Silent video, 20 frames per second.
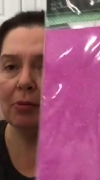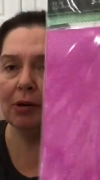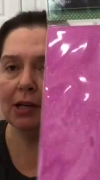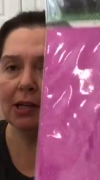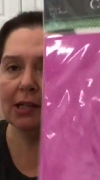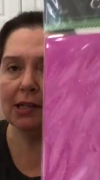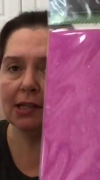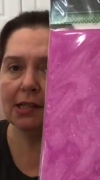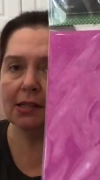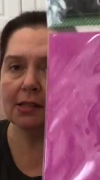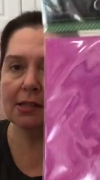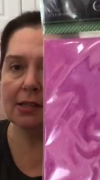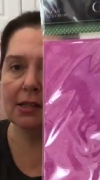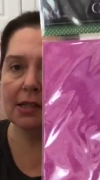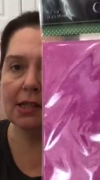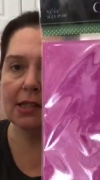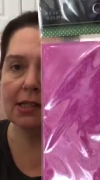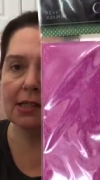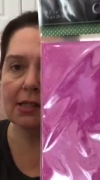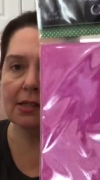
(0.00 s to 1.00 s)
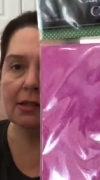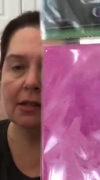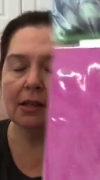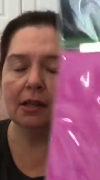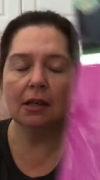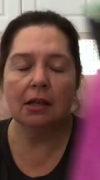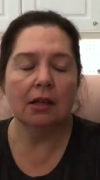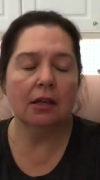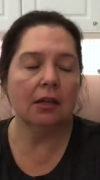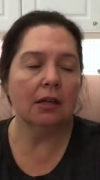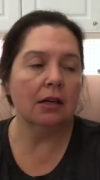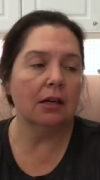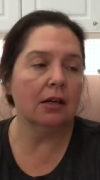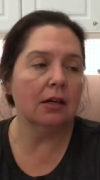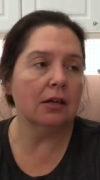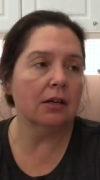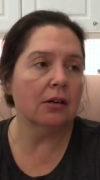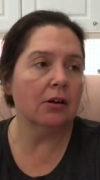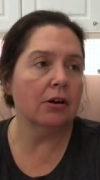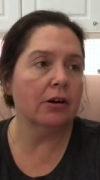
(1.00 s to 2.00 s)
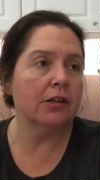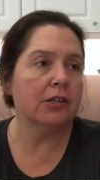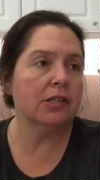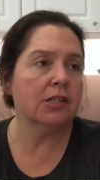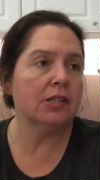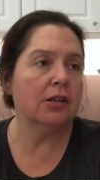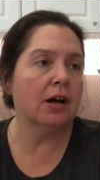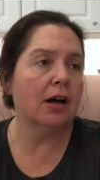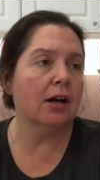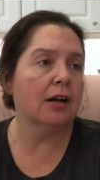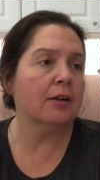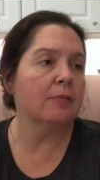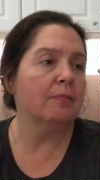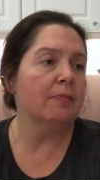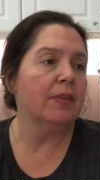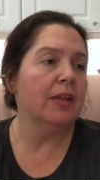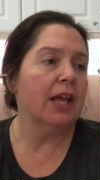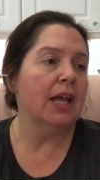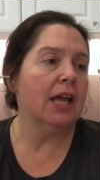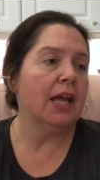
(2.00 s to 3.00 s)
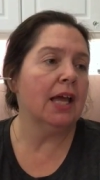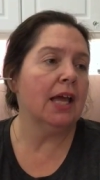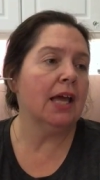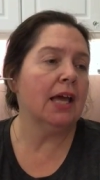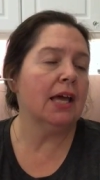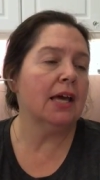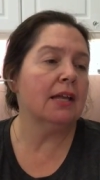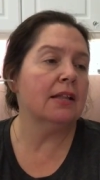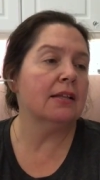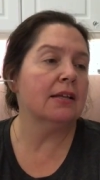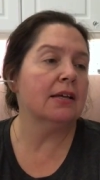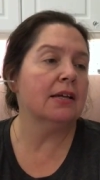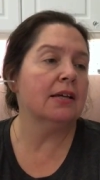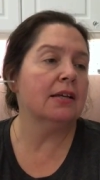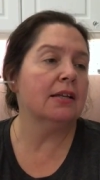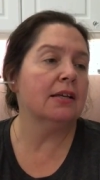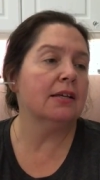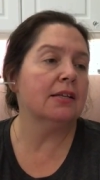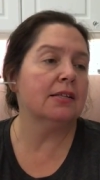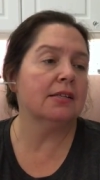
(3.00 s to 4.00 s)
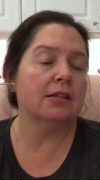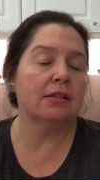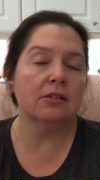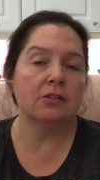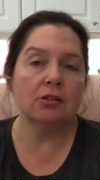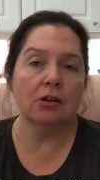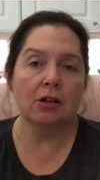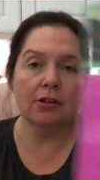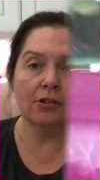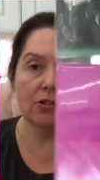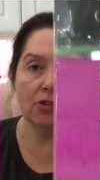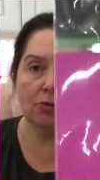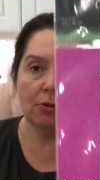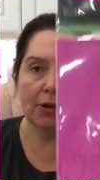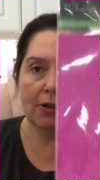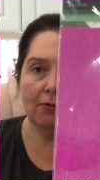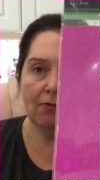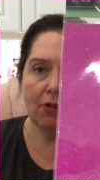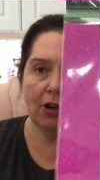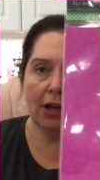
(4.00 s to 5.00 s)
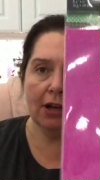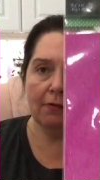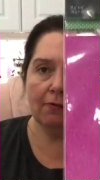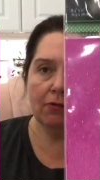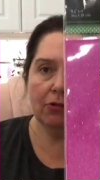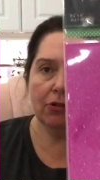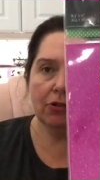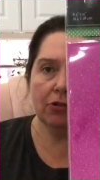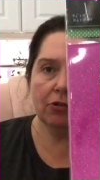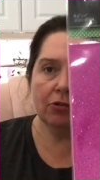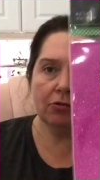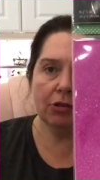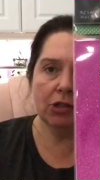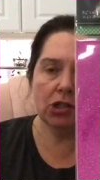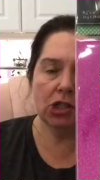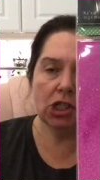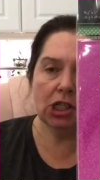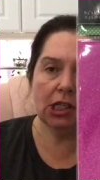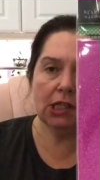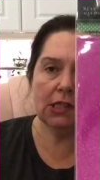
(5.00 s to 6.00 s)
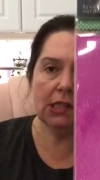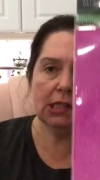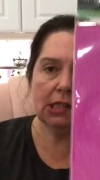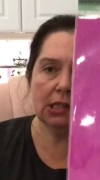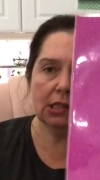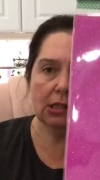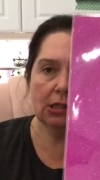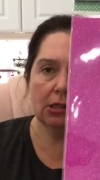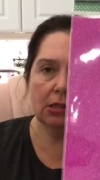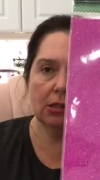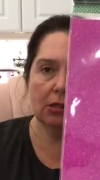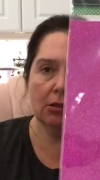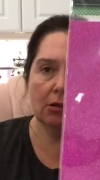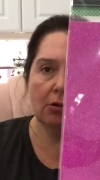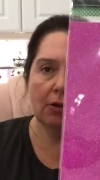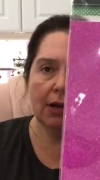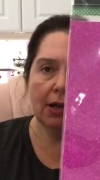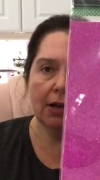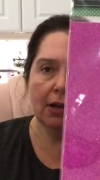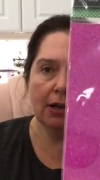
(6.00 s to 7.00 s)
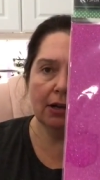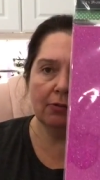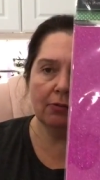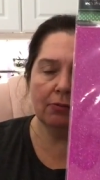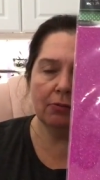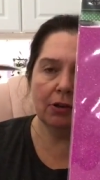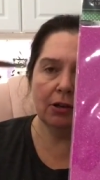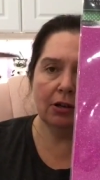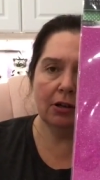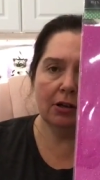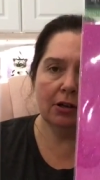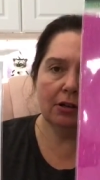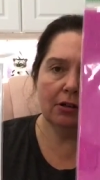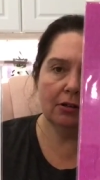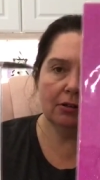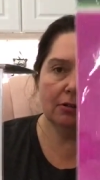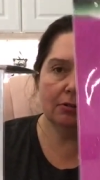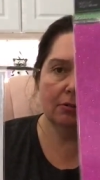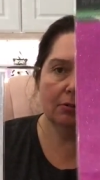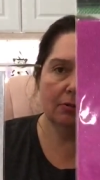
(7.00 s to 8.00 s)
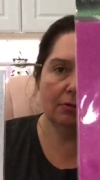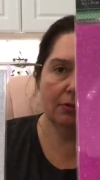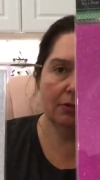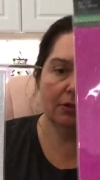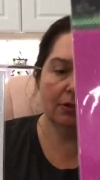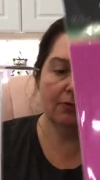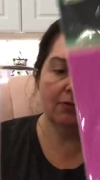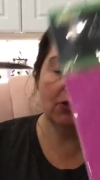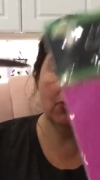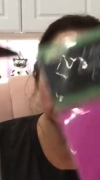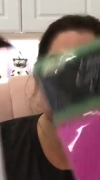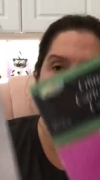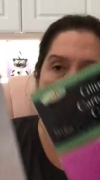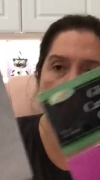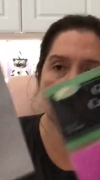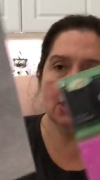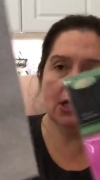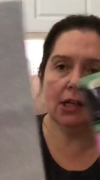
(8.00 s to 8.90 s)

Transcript: but it is nice. Cardstock, and it is $1.25 for the three sheets. So I got the fuchsia